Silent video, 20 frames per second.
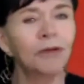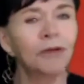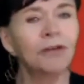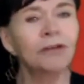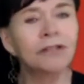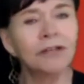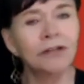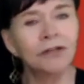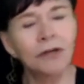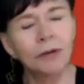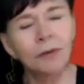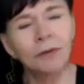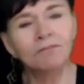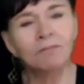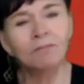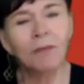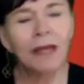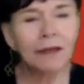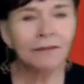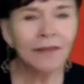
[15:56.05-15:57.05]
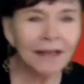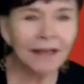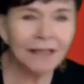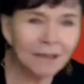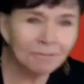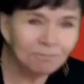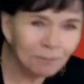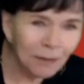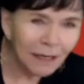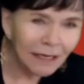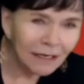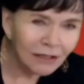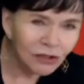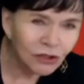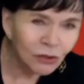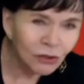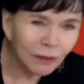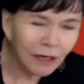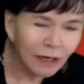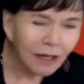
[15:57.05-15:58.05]
used to do, and they compete and
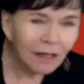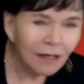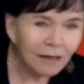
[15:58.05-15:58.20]
do it,